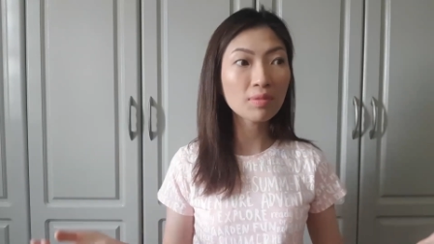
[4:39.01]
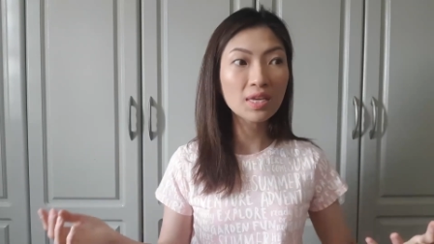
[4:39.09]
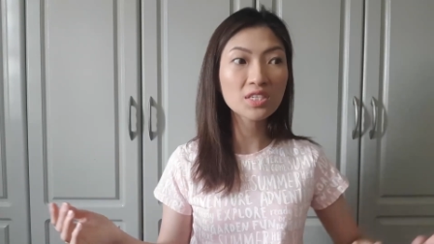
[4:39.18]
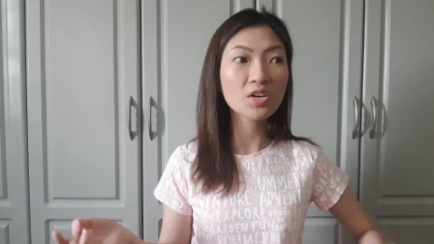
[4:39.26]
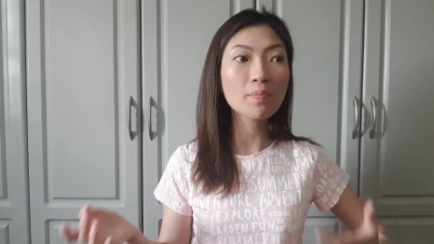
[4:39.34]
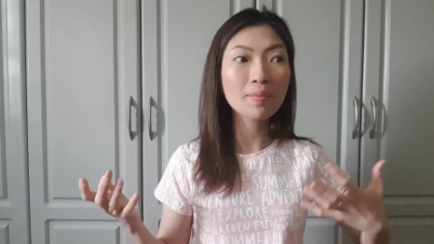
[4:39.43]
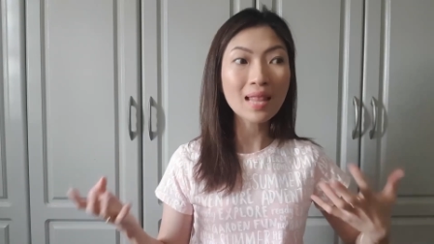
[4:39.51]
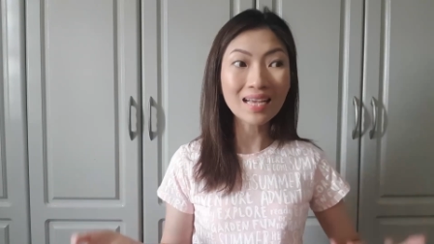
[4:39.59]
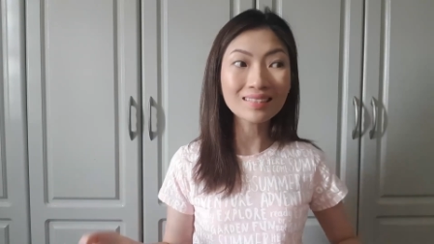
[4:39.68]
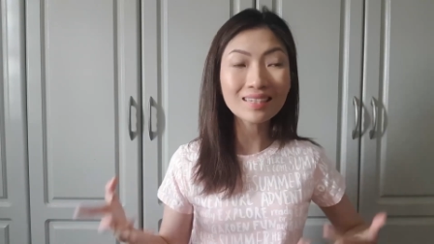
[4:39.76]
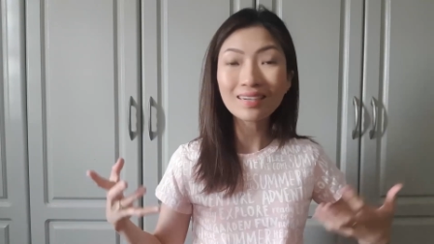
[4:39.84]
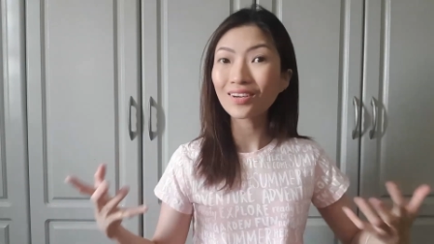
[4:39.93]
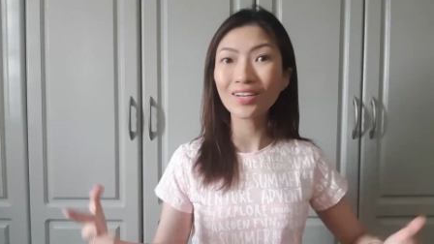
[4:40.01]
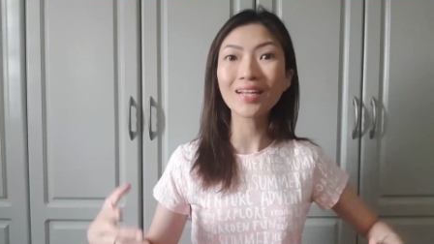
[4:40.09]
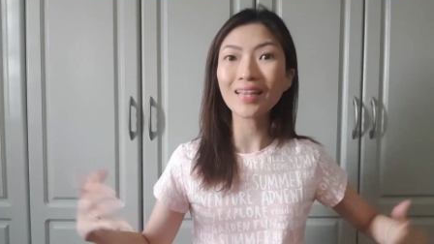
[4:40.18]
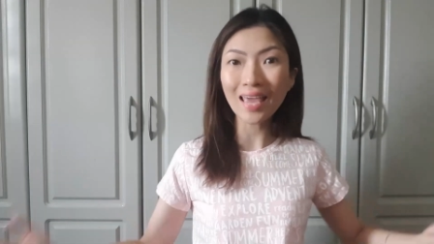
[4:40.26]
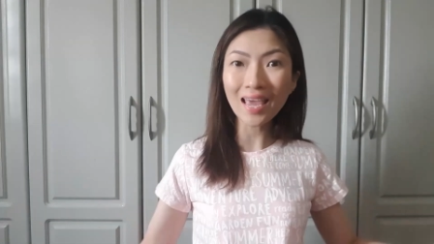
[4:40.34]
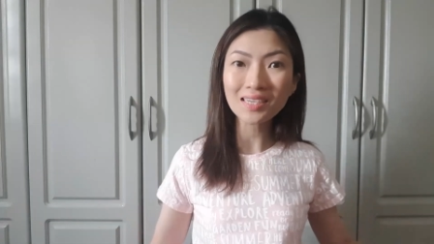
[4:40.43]
These are
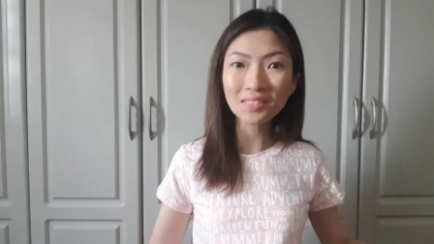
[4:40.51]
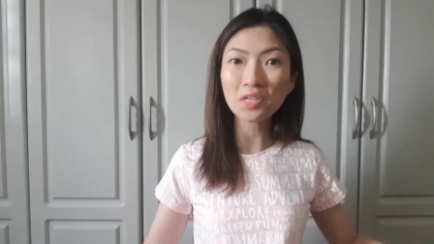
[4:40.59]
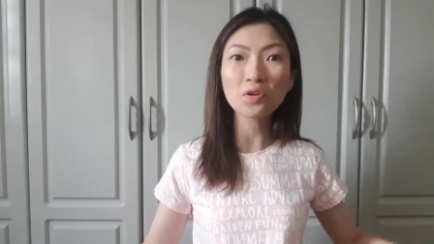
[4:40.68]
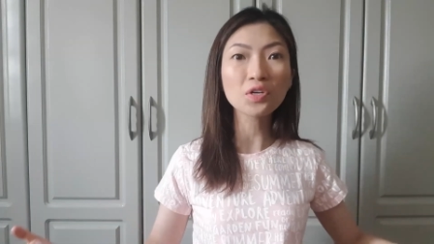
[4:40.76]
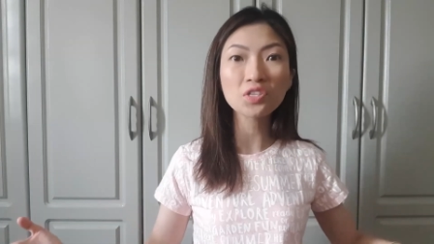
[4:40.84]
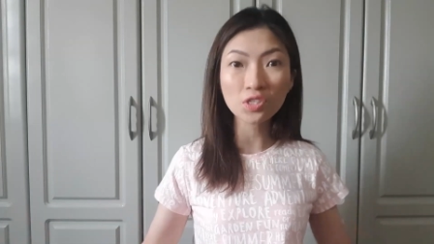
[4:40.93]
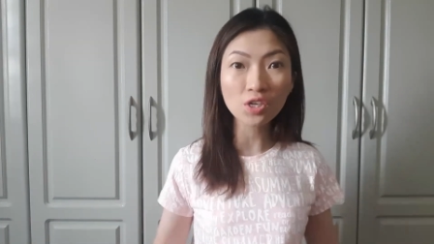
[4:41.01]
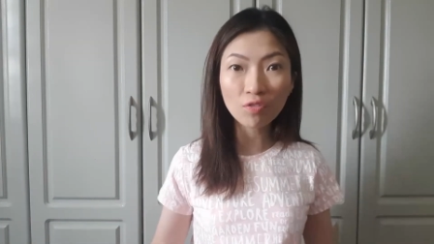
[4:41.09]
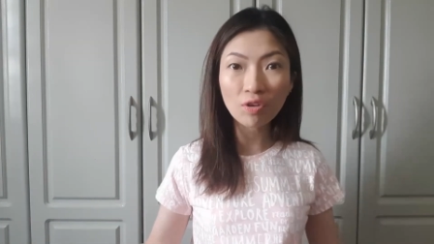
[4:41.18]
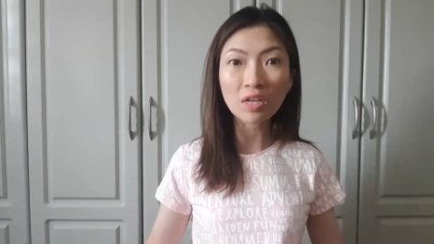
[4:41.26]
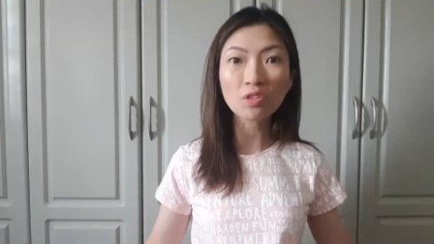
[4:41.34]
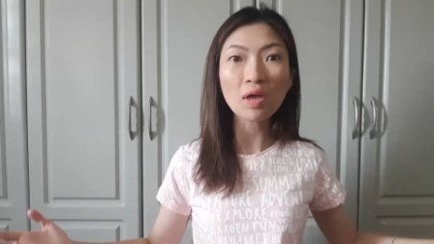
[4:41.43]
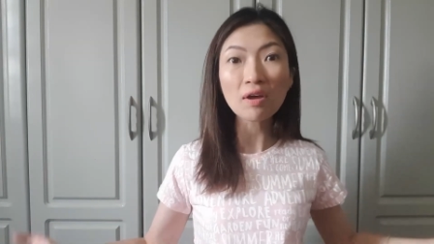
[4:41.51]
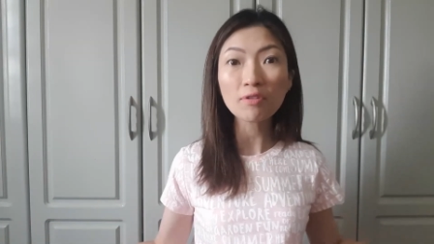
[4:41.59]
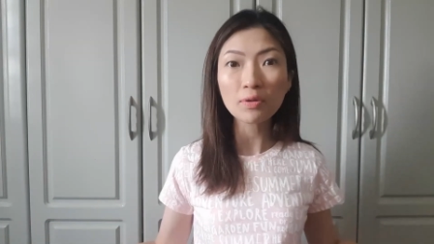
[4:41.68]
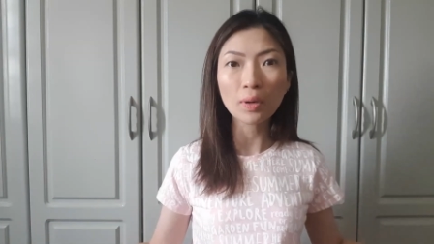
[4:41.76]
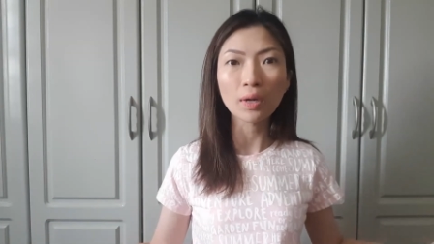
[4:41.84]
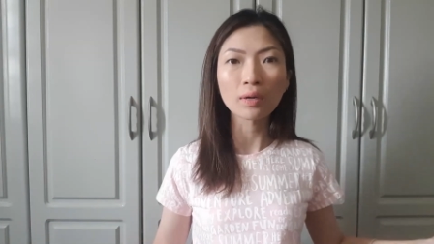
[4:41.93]
plastic-ridden eggs that we're serving to
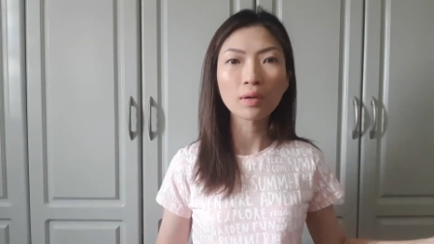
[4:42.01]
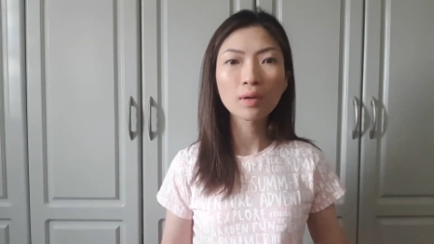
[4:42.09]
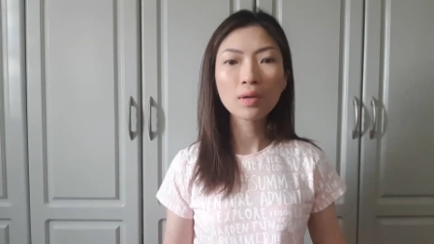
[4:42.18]
everyone.